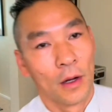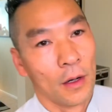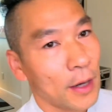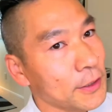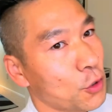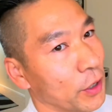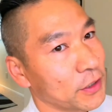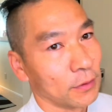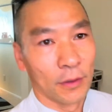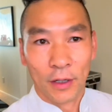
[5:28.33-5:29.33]
Last question.
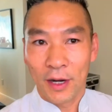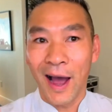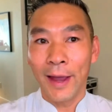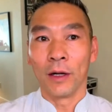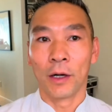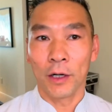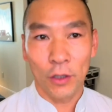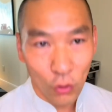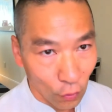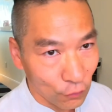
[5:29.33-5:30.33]
Can I learn
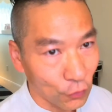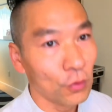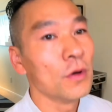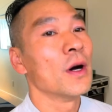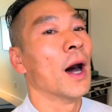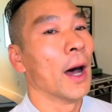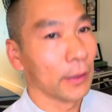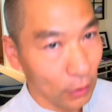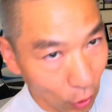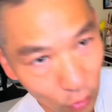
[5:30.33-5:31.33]
Kung Fu at
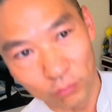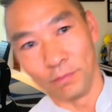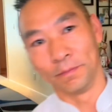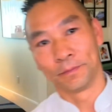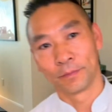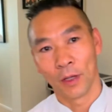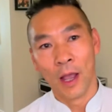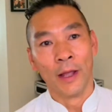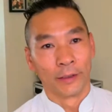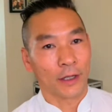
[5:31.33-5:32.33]
home?
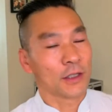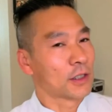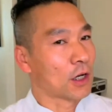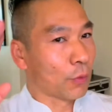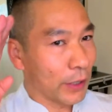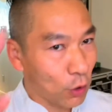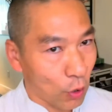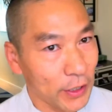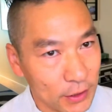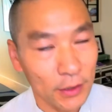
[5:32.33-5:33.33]
This is a great
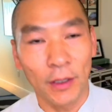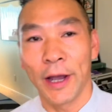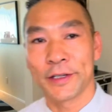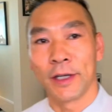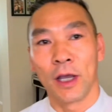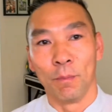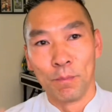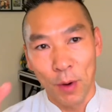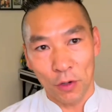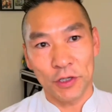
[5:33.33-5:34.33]
question. I think a
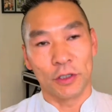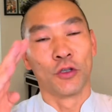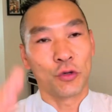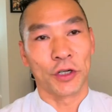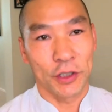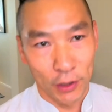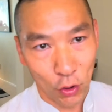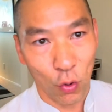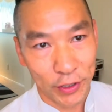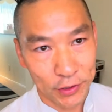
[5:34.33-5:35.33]
most interesting
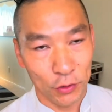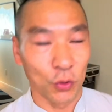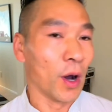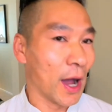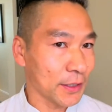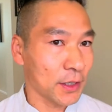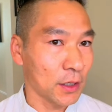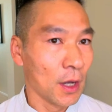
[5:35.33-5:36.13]
question to ask.